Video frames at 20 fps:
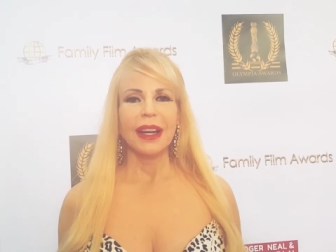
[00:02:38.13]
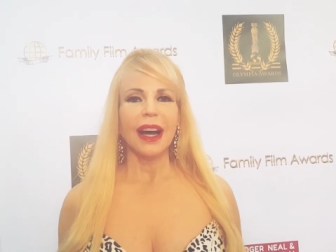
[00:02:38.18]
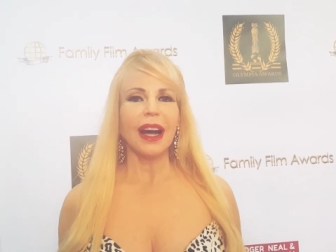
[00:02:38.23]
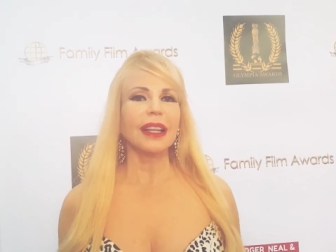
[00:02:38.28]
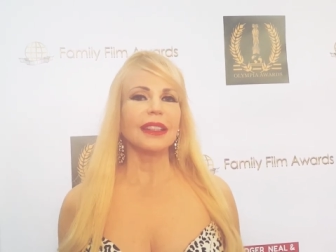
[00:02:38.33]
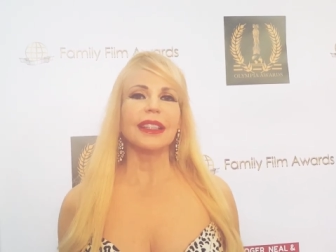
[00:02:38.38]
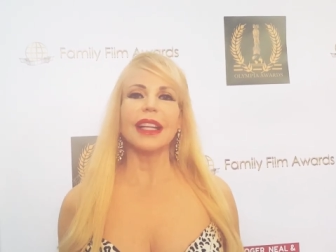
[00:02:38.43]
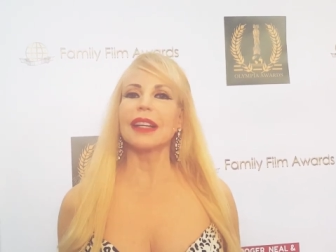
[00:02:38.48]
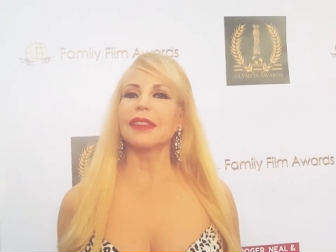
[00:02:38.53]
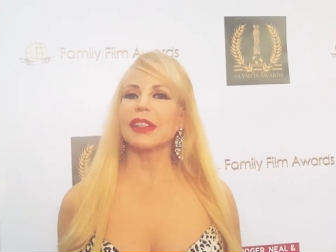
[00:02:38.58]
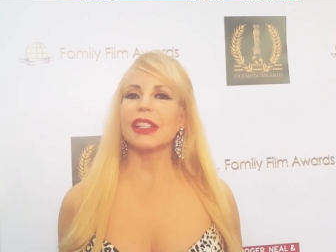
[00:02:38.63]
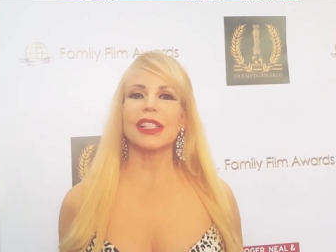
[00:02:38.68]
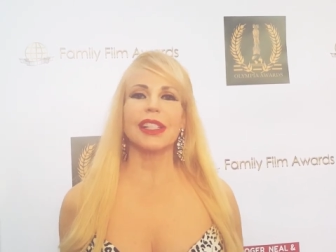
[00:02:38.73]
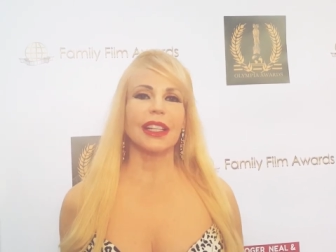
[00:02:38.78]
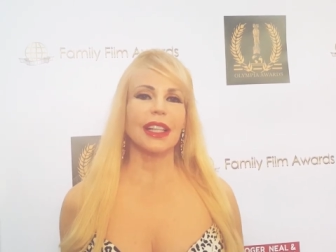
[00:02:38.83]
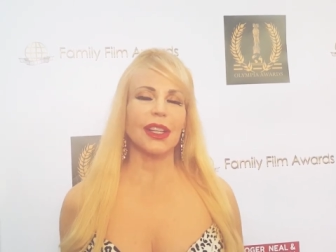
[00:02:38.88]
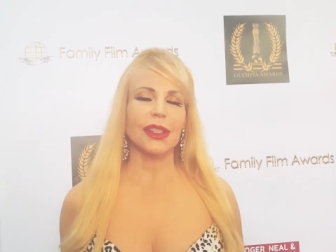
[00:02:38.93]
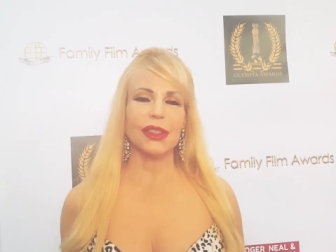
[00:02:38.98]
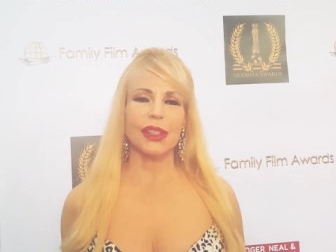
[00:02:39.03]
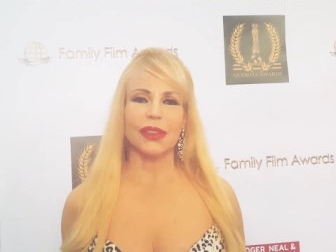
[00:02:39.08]
I love his
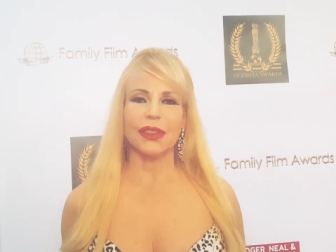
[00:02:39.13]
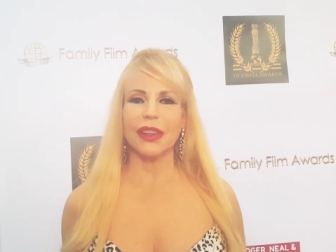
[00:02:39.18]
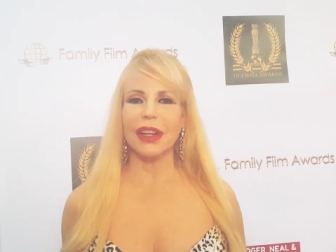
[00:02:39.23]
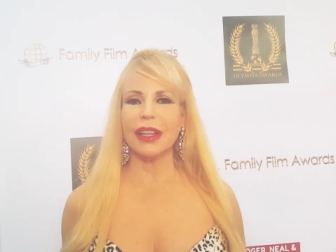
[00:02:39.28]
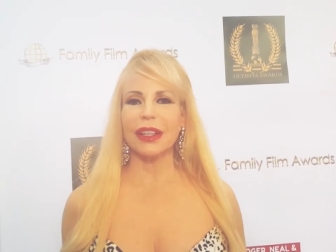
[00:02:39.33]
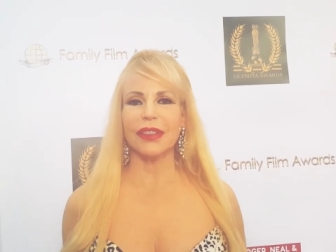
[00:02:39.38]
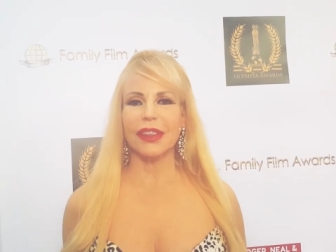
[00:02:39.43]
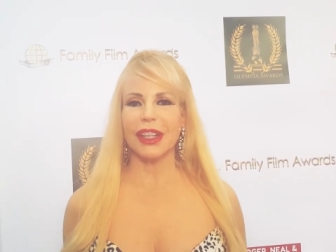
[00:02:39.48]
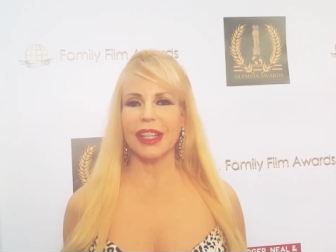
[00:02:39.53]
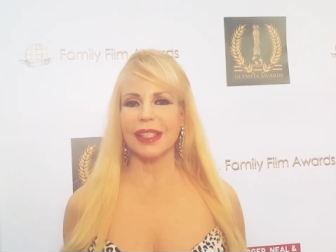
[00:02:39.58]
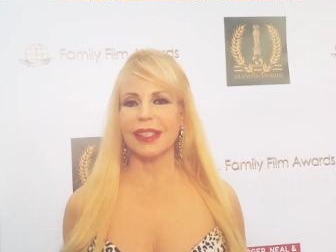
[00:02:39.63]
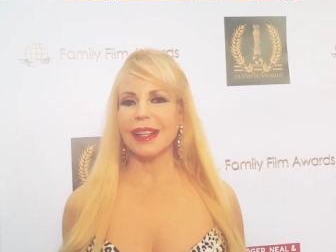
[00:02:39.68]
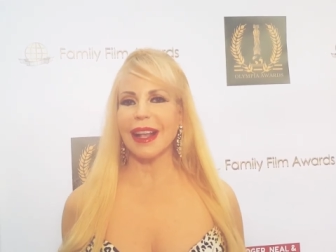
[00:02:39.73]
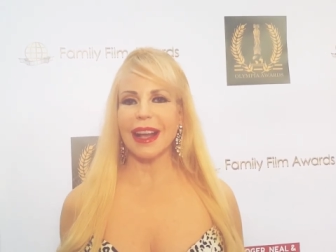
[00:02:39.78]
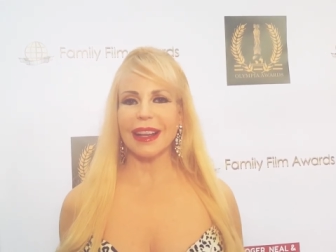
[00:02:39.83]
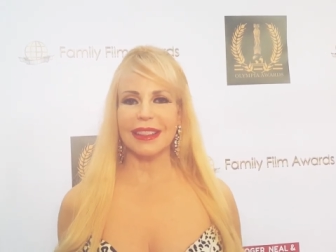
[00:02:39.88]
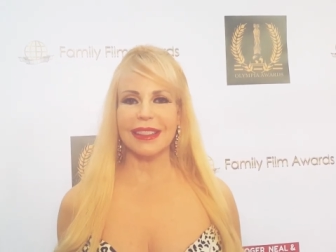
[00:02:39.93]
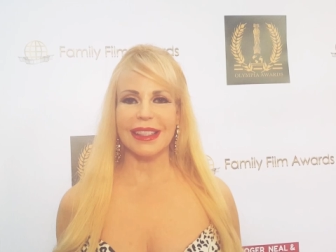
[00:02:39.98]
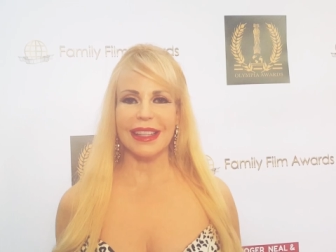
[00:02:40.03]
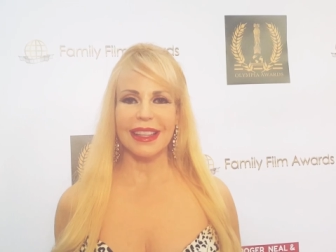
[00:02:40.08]
clothes. They're very, very
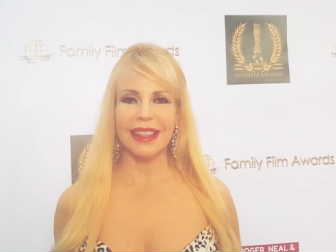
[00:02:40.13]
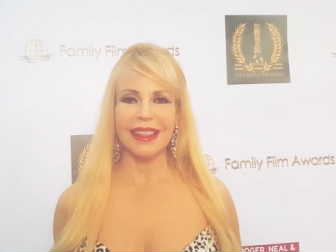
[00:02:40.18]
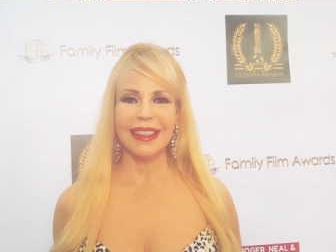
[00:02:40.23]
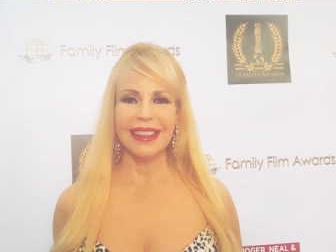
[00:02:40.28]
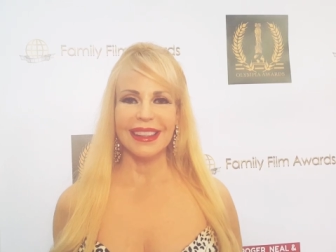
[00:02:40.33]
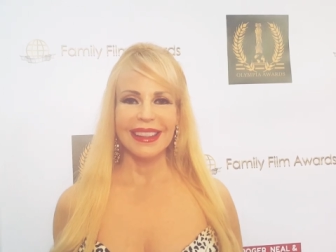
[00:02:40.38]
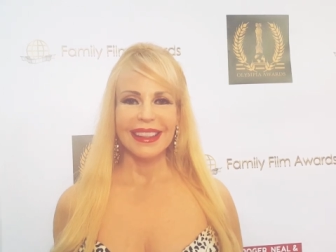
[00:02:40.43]
sexy.